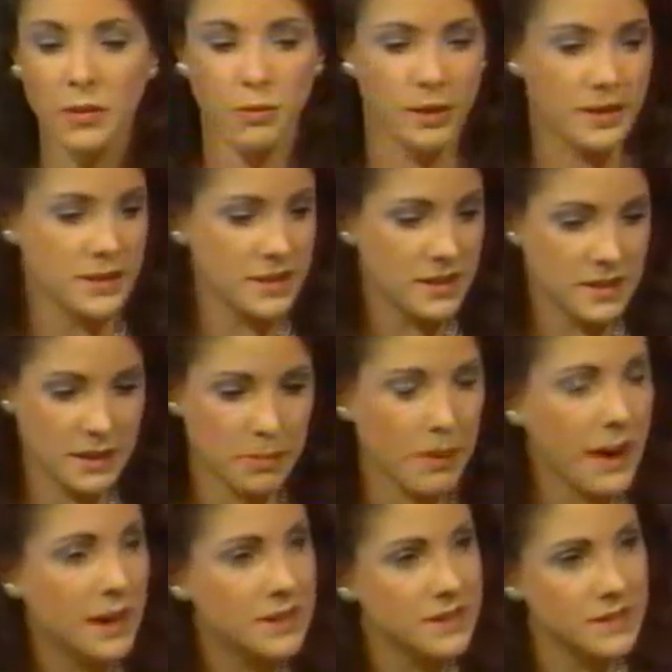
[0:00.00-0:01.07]
One is listing
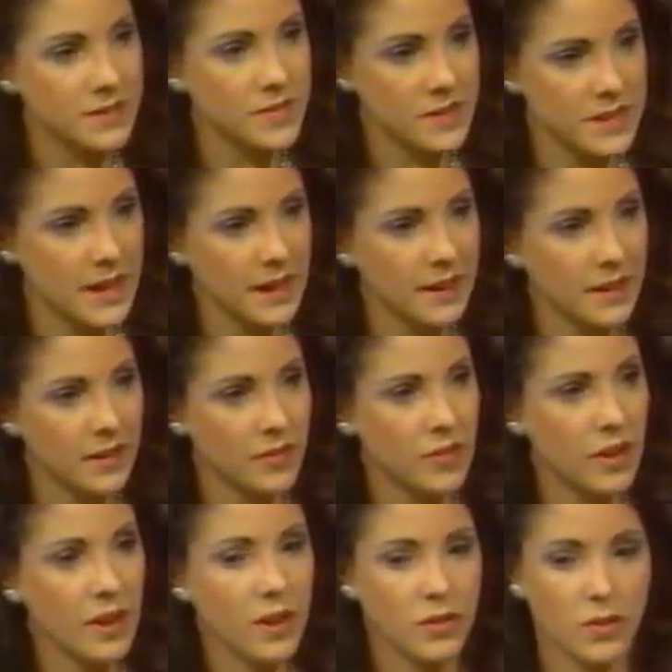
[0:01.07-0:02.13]
positives and negatives,